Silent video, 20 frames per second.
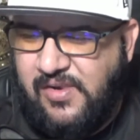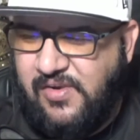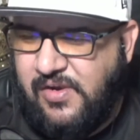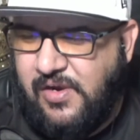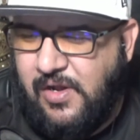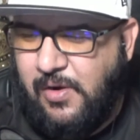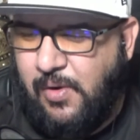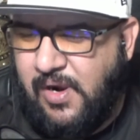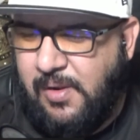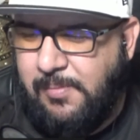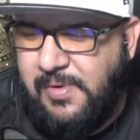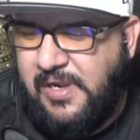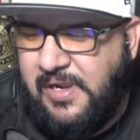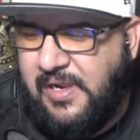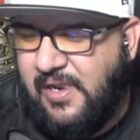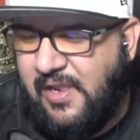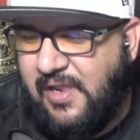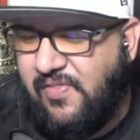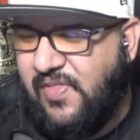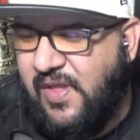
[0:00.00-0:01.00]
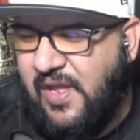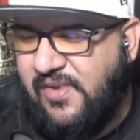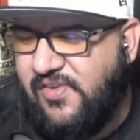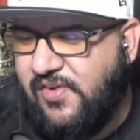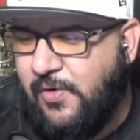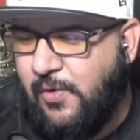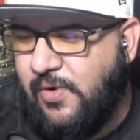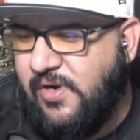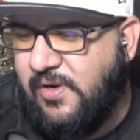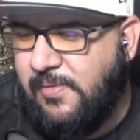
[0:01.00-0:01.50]
You know what I mean? Like, that's
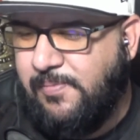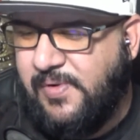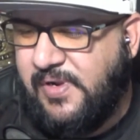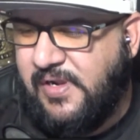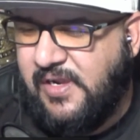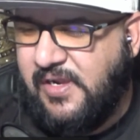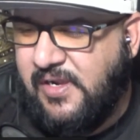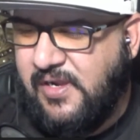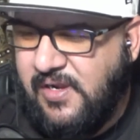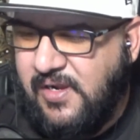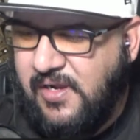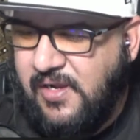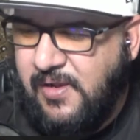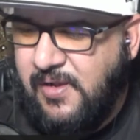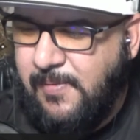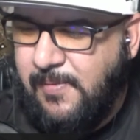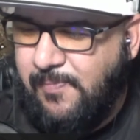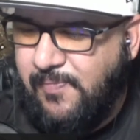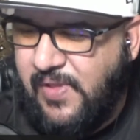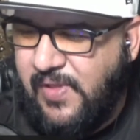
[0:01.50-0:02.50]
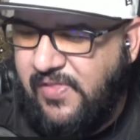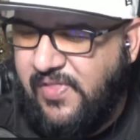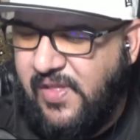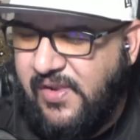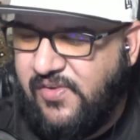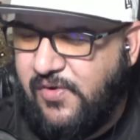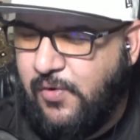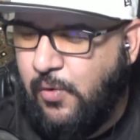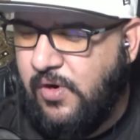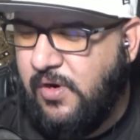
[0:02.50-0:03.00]
going to be
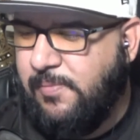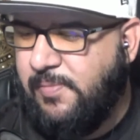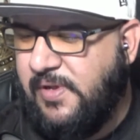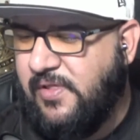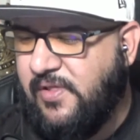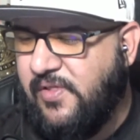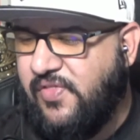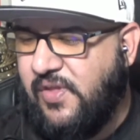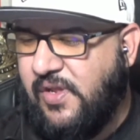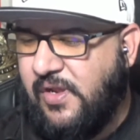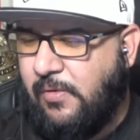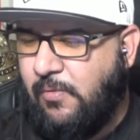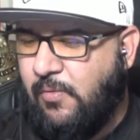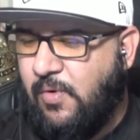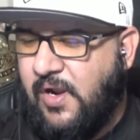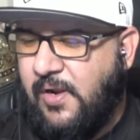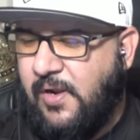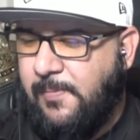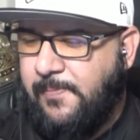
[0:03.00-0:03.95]
that's going to be the thing, right?